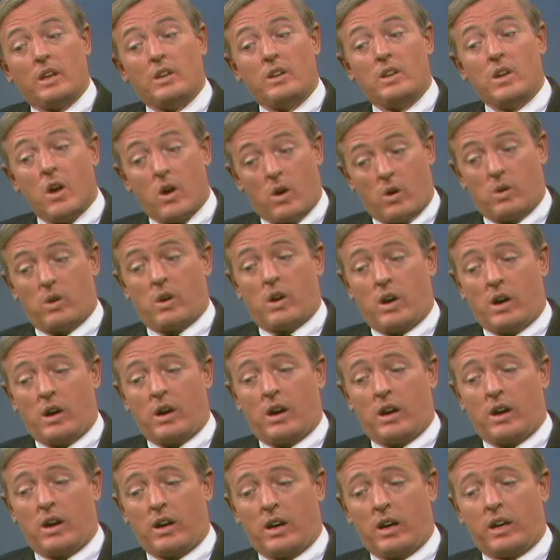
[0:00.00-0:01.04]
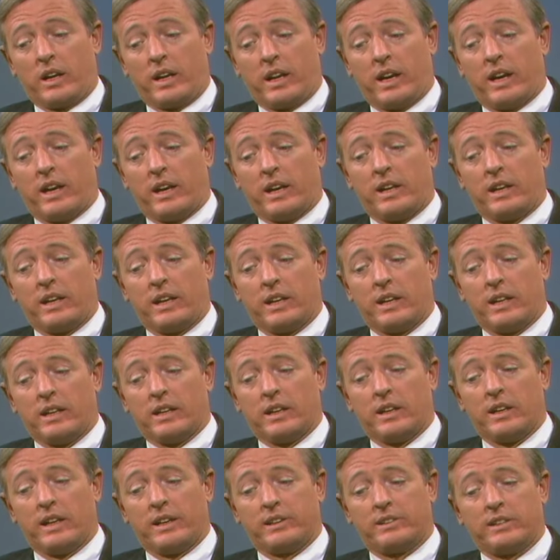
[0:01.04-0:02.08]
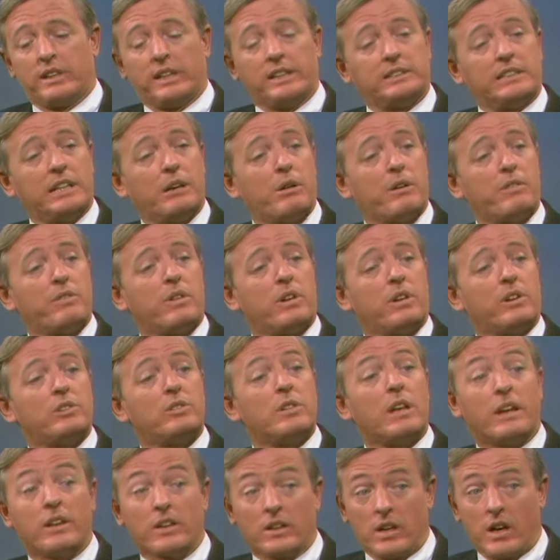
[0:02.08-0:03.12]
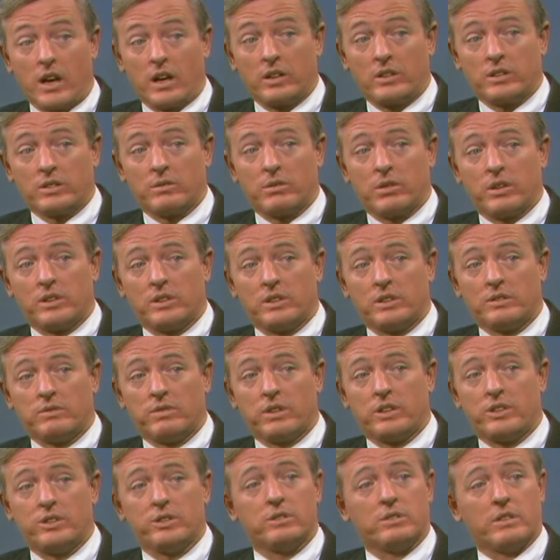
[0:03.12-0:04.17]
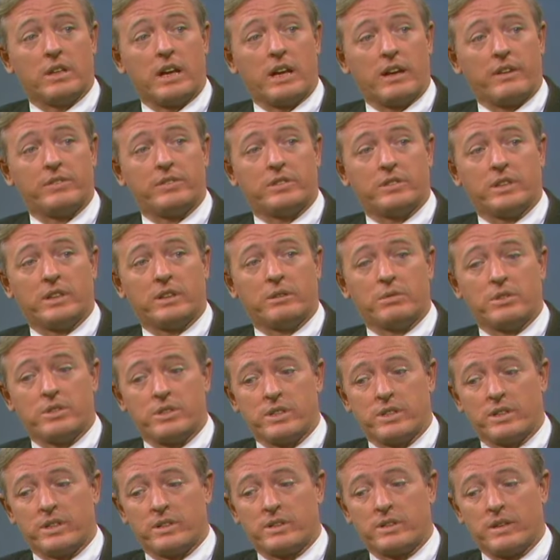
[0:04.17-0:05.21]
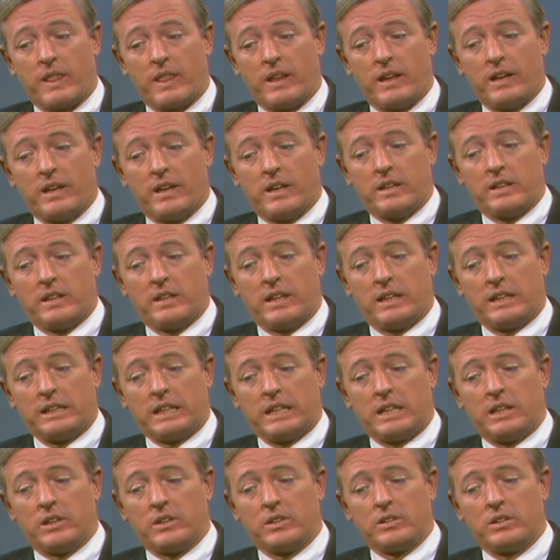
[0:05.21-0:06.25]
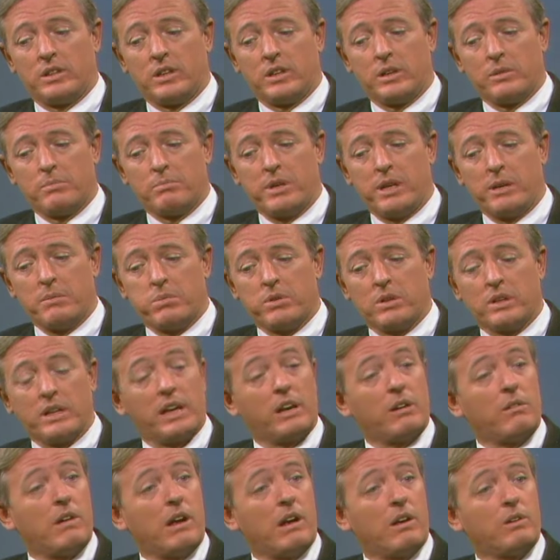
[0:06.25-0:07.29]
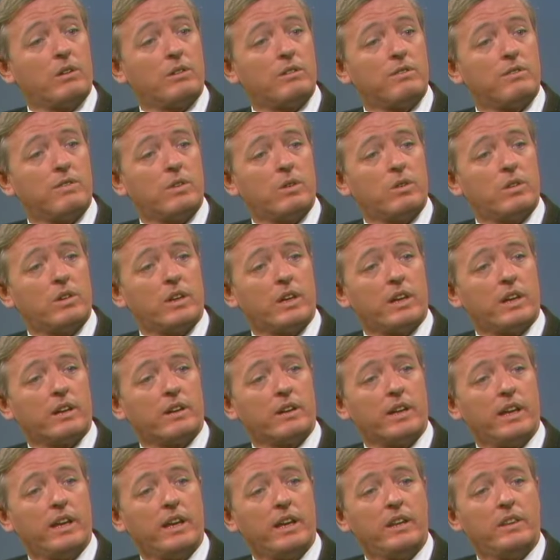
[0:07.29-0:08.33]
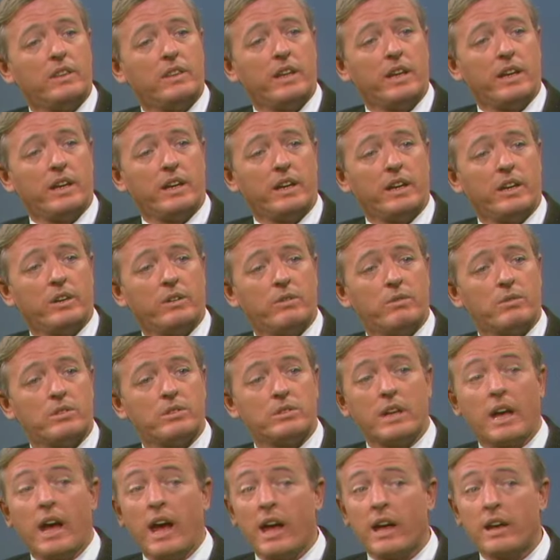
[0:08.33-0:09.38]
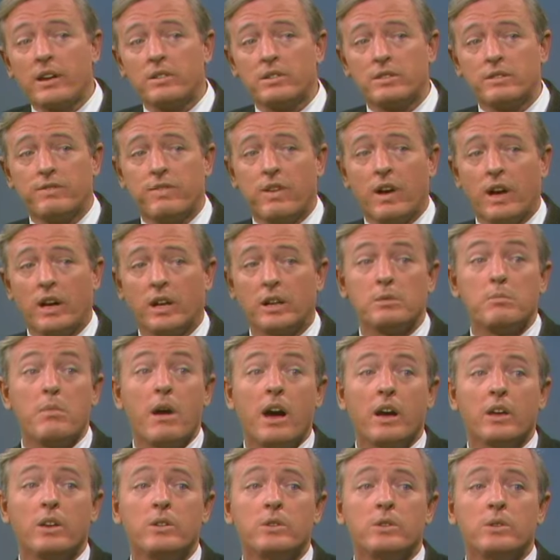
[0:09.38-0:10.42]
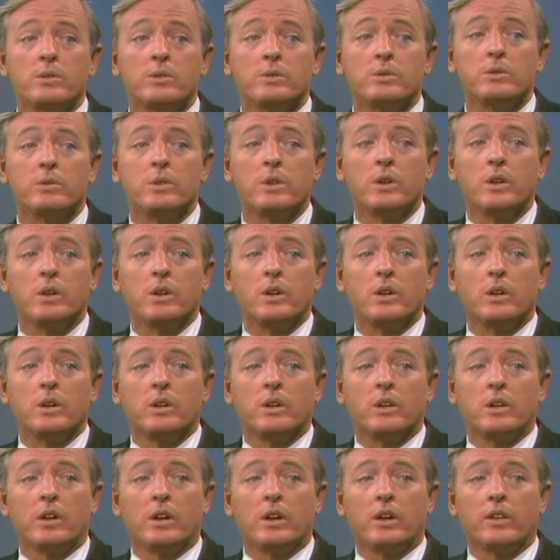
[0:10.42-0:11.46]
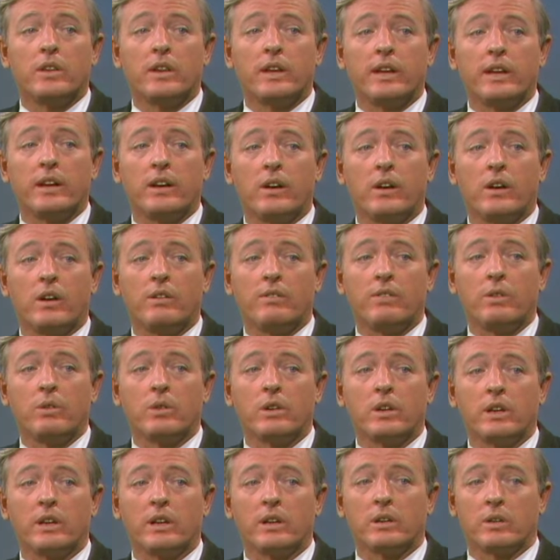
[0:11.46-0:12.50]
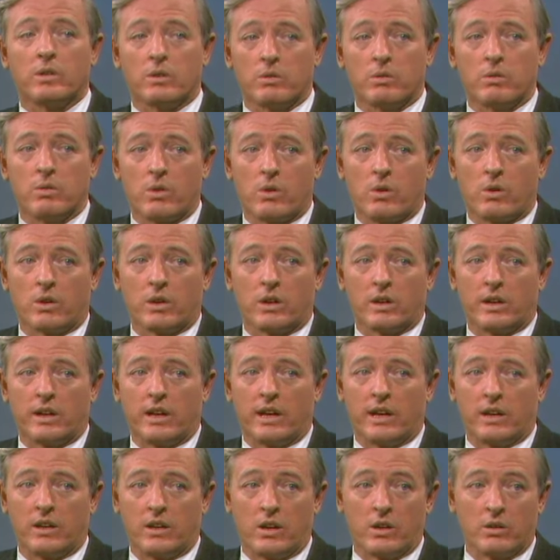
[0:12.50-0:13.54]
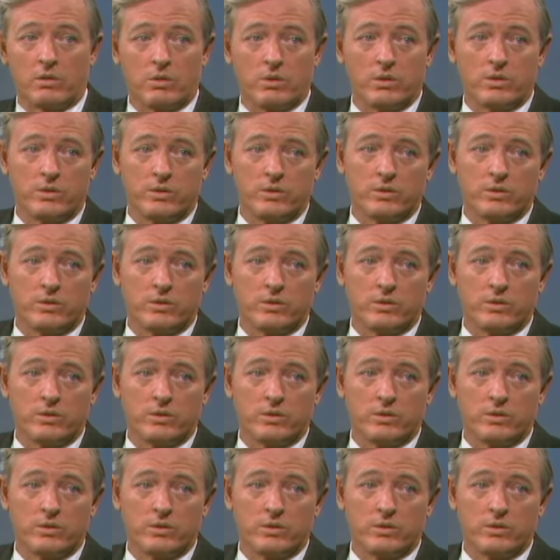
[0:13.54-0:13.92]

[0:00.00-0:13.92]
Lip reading: No. Again, Let's, however, understand the consequences of what you have said, which is that until people get around to voting in their interests as defined by you, they are voting wrongly and are, quote,